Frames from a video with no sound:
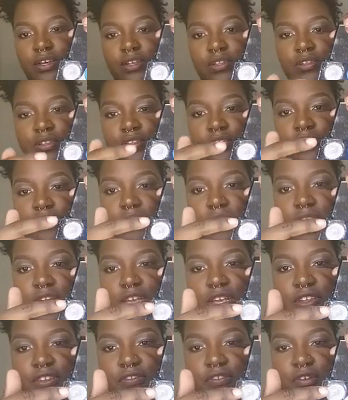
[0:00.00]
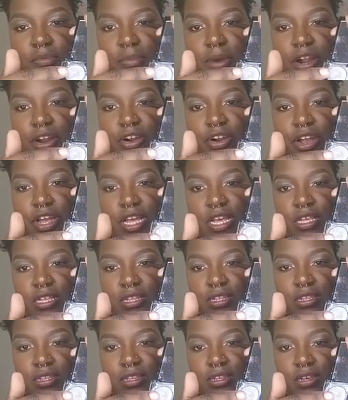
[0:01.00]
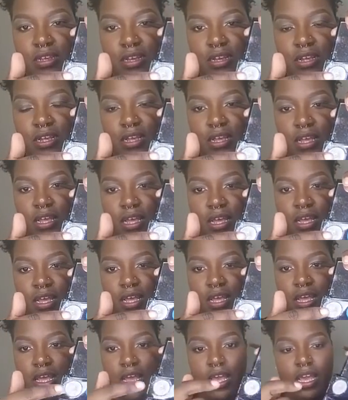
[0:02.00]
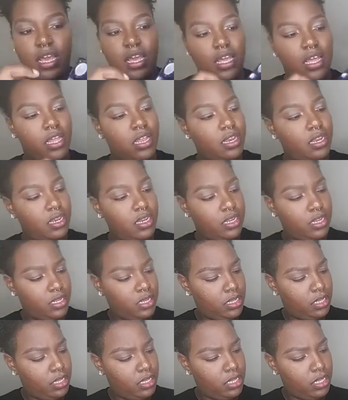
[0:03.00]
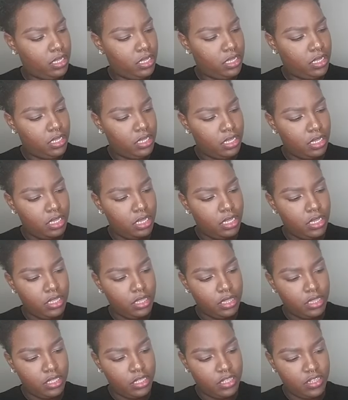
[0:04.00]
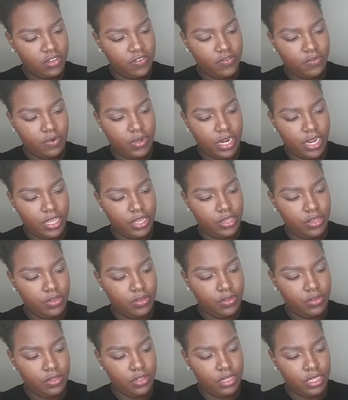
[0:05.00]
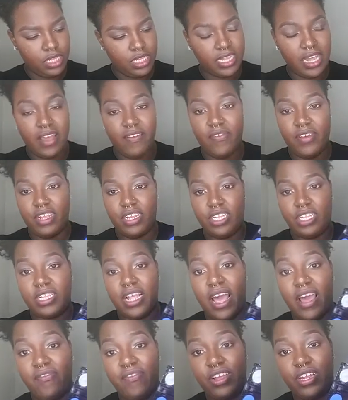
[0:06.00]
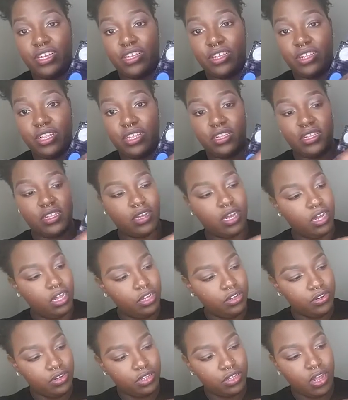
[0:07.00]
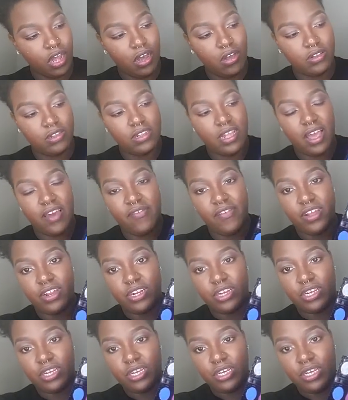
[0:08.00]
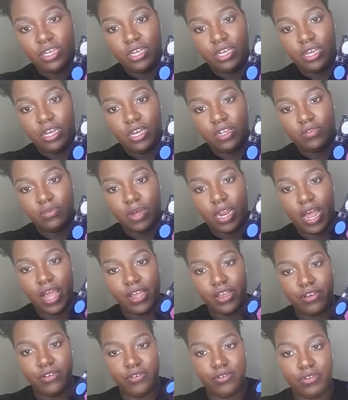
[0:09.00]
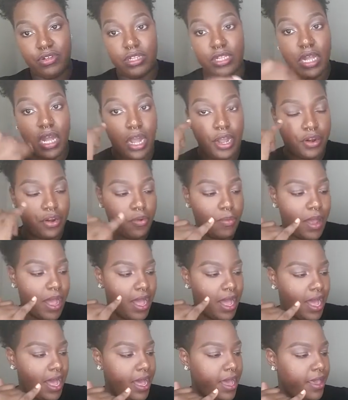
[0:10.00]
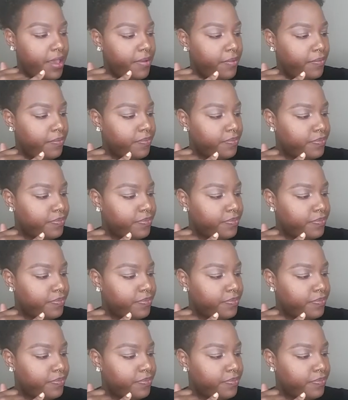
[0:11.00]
So this is what I use for my crease, and this is what I use. Savage. This color is called Savage. Is what I used under my eye.